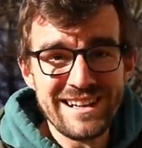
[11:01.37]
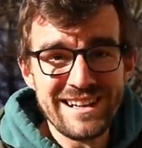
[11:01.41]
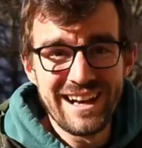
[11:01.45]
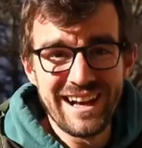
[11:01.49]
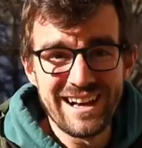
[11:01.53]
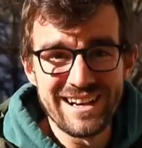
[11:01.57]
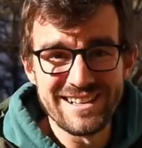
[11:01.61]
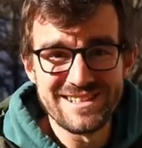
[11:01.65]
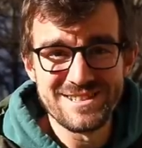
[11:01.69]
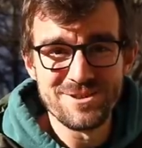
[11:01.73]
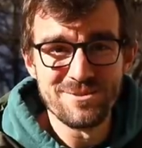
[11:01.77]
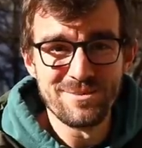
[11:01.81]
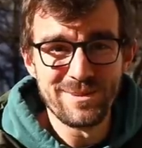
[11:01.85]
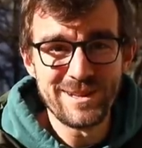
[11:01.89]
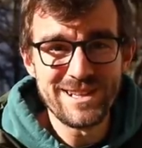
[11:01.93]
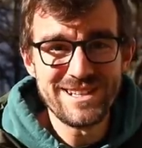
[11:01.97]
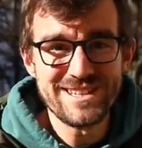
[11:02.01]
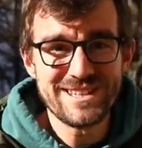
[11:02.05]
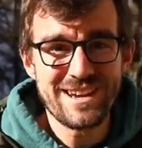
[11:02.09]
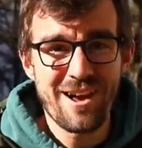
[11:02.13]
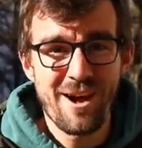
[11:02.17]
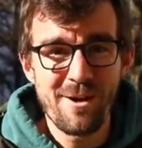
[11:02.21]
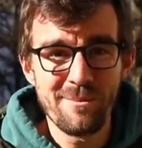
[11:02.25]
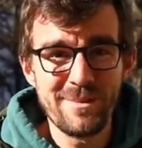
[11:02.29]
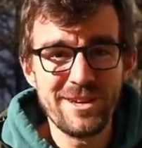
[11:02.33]
Uh, so please
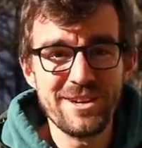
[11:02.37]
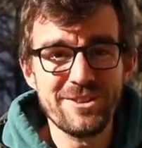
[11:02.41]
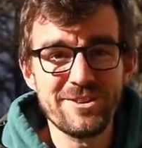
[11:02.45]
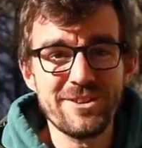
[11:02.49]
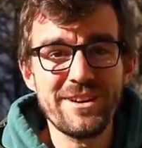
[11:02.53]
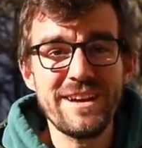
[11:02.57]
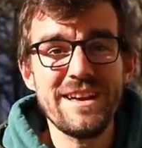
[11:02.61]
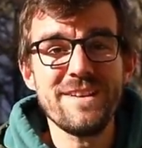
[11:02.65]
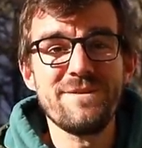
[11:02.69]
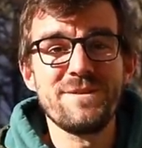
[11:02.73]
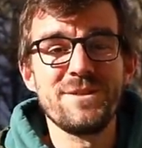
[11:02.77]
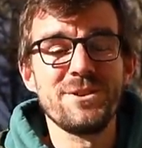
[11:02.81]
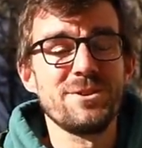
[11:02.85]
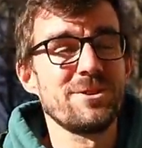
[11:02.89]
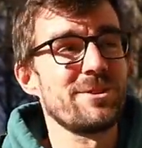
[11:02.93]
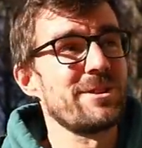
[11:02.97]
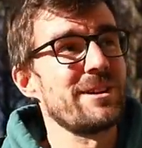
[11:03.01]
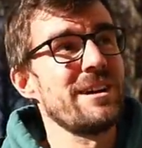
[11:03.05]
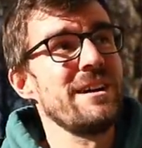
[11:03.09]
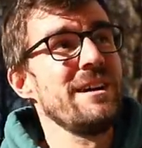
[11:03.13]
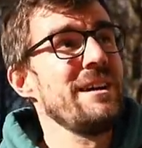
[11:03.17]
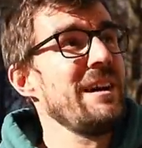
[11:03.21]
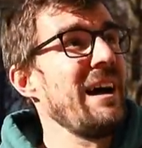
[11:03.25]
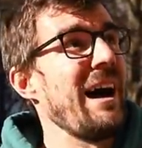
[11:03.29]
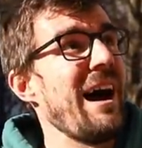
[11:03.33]
come here if you're
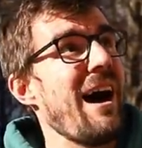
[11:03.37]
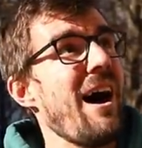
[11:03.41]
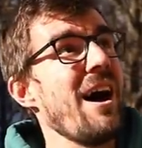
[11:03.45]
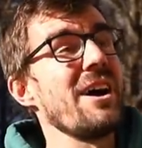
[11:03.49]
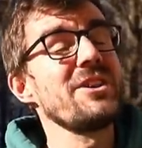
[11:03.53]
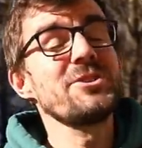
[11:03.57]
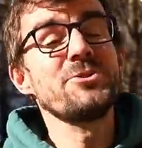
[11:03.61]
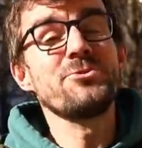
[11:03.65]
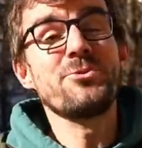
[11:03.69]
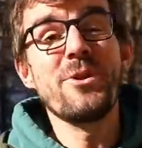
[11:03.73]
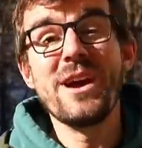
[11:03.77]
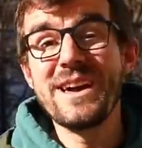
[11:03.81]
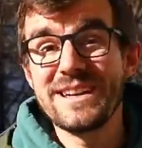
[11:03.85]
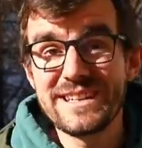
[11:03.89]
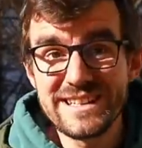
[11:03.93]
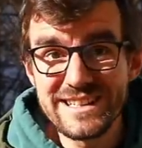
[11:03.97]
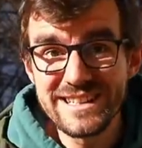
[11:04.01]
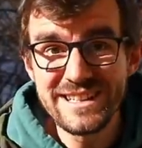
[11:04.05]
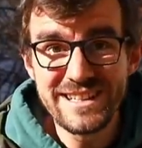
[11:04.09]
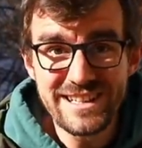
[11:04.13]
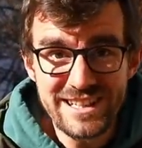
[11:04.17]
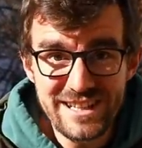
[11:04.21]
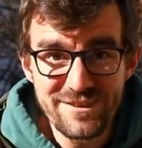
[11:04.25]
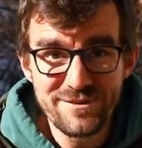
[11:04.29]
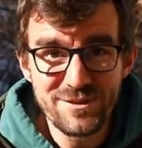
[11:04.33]

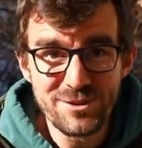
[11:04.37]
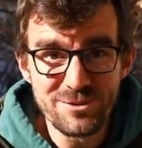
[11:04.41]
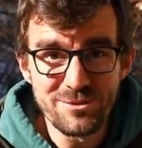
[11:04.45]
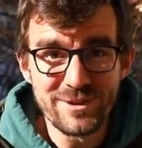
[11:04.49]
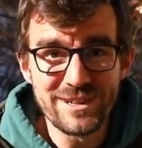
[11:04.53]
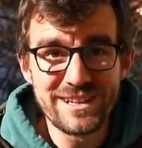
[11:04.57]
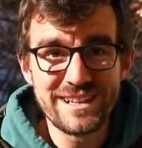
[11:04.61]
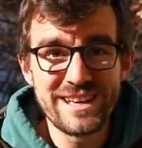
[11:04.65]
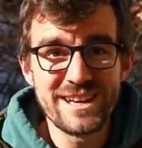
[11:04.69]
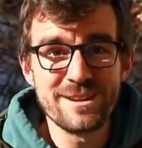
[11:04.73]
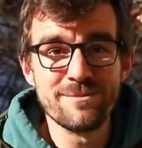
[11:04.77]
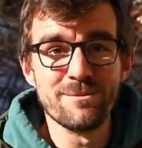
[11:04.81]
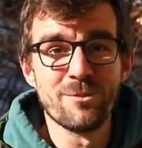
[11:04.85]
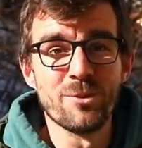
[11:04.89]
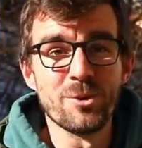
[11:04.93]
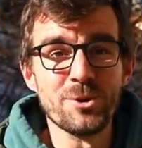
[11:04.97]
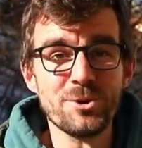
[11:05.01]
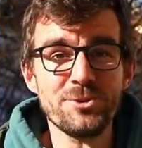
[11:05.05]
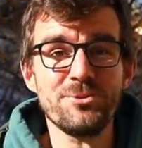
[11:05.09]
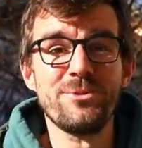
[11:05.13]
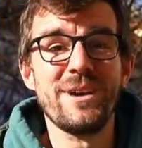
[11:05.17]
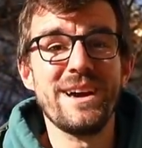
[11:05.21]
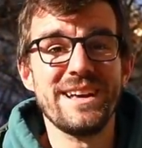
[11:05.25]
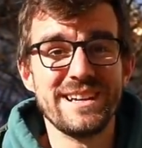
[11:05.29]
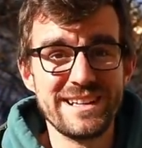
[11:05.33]
unready, if you want to get
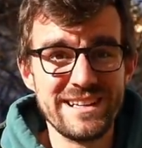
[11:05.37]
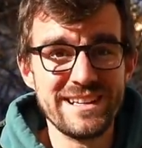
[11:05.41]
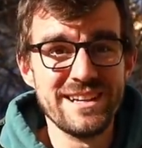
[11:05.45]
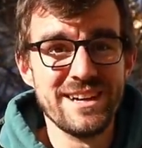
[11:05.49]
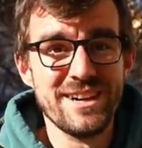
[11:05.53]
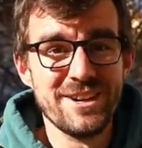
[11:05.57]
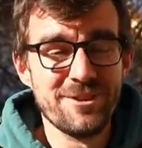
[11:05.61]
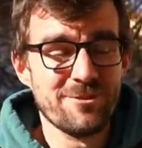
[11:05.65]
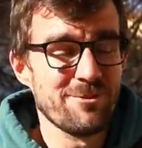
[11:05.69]
more ready.